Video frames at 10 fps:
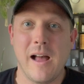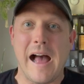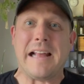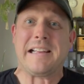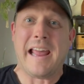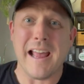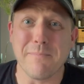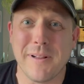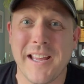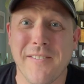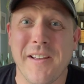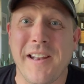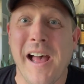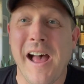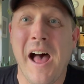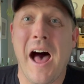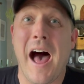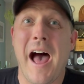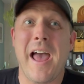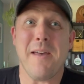I can't believe it.
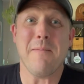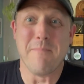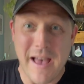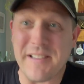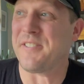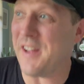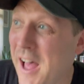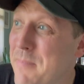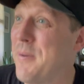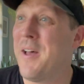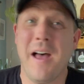I messed up.